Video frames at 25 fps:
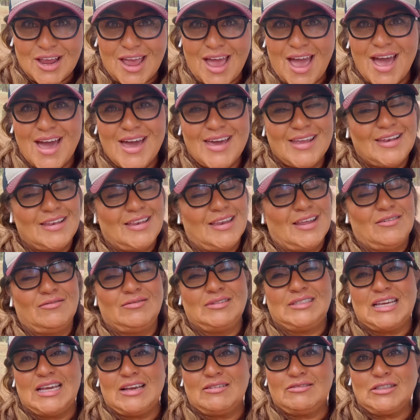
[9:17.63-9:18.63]
I'd love
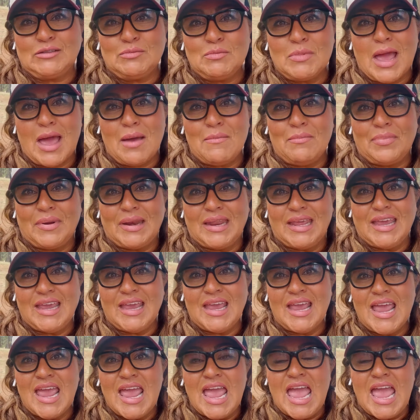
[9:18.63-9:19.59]
to have some company